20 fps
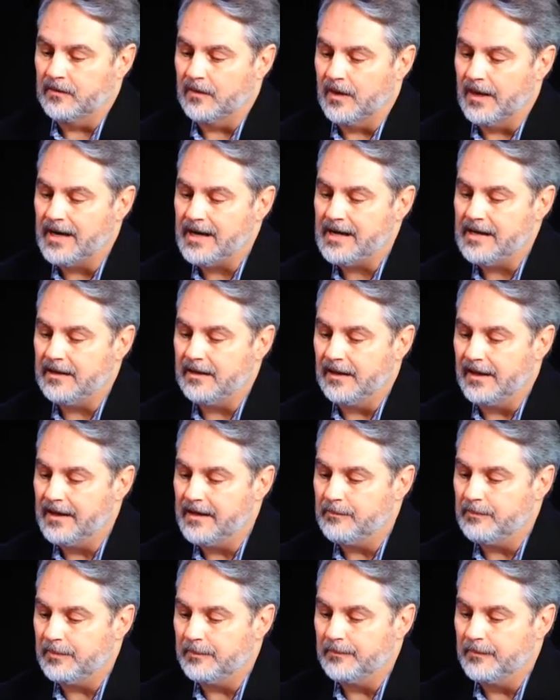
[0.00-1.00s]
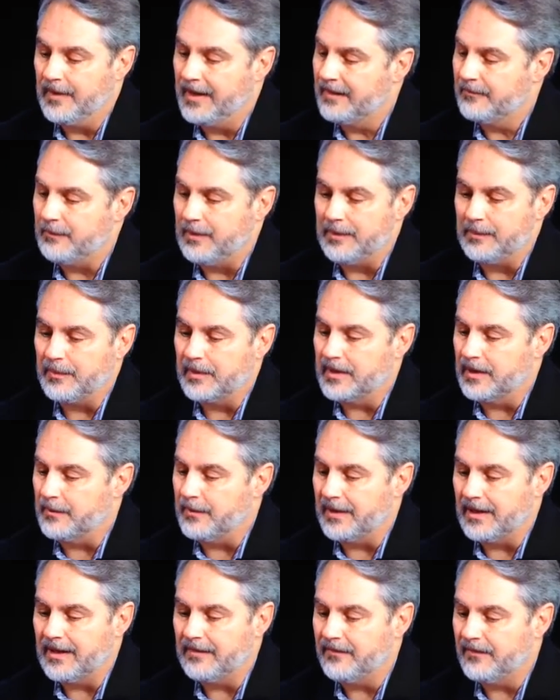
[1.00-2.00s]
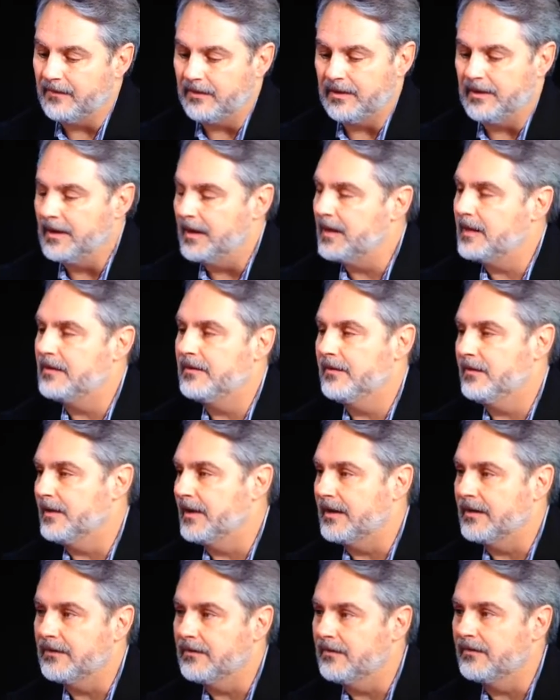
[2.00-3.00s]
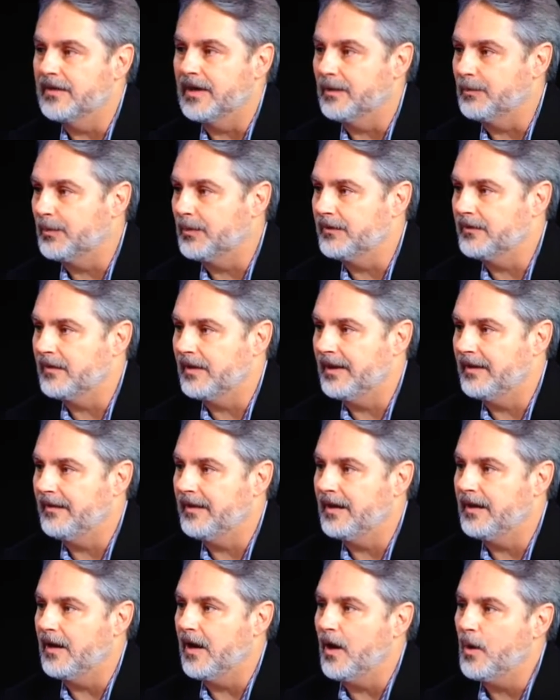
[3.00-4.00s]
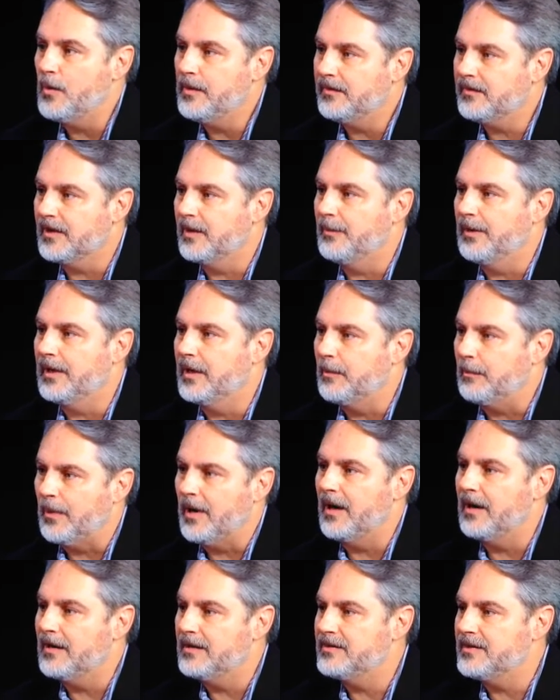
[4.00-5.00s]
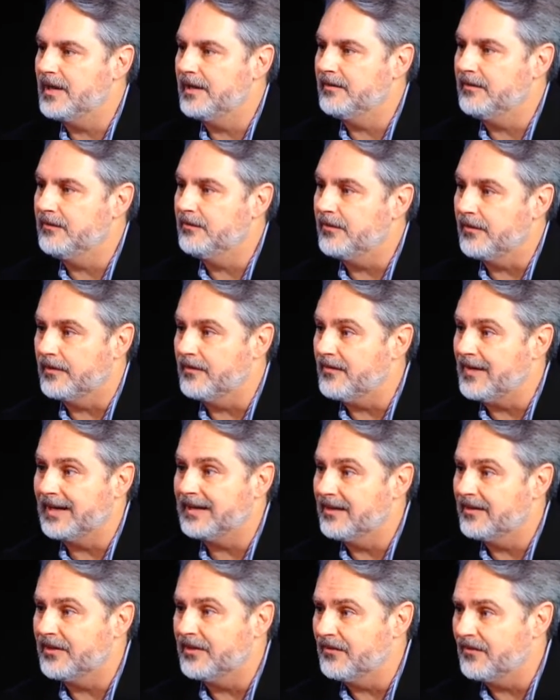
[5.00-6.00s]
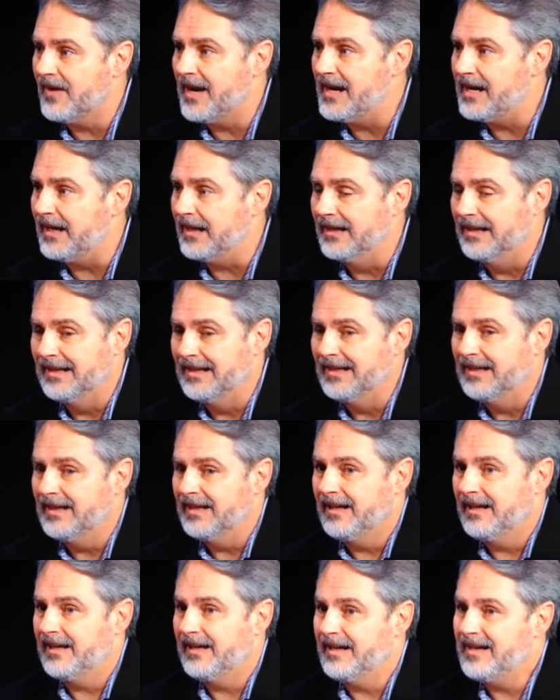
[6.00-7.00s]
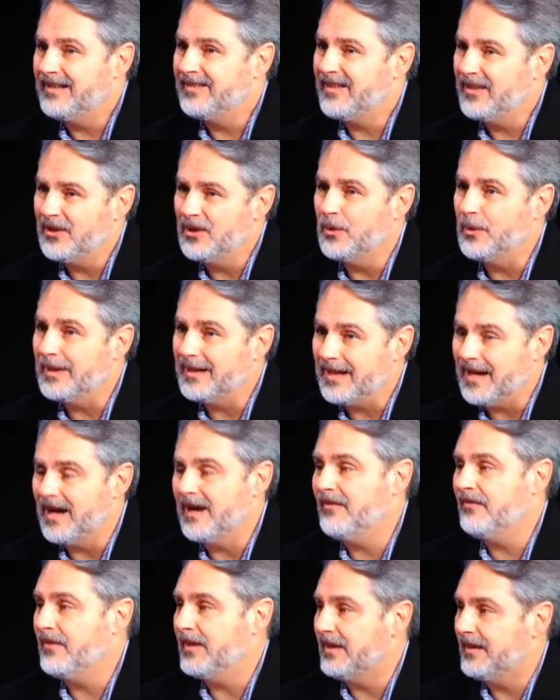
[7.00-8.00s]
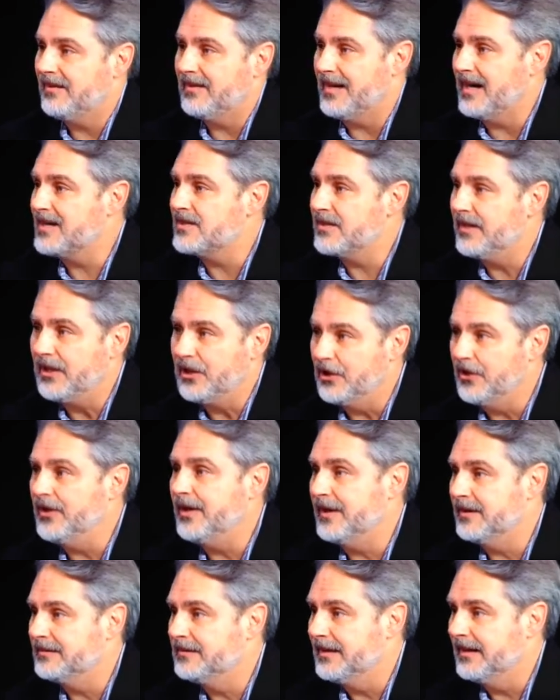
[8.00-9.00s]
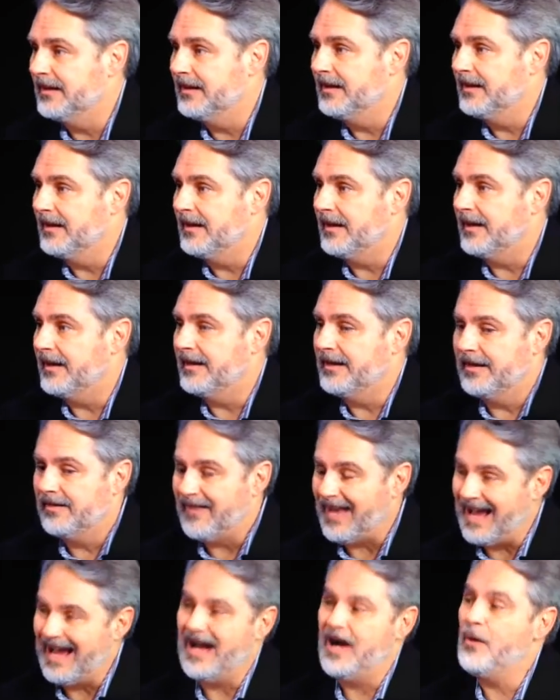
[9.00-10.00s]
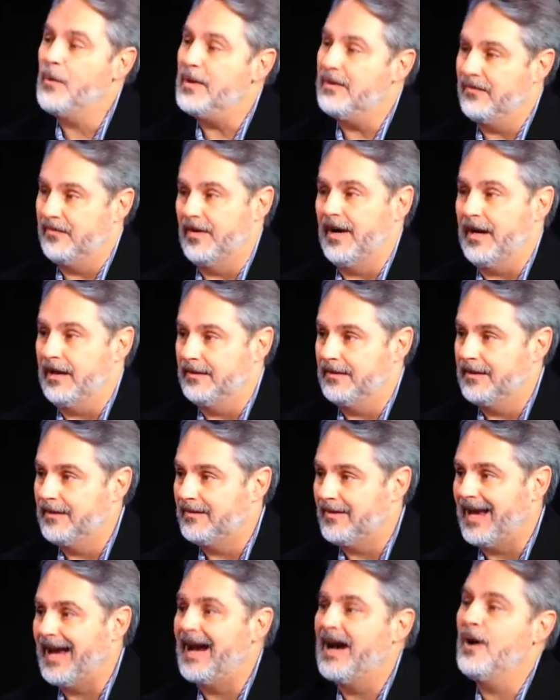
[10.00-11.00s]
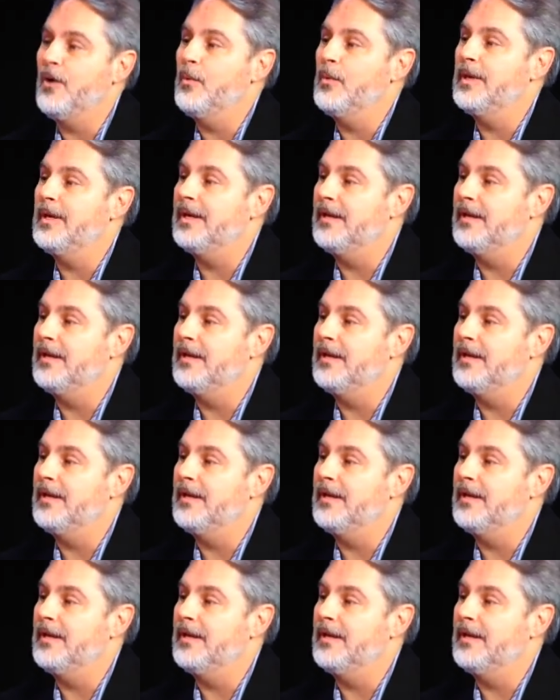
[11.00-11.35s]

So I have people come in, I've seen hundreds and hundreds of couples, and they always come in apologizing for the fact that they're fighting. And I say, you know what, conflict is actually good. It's how we fight. It's how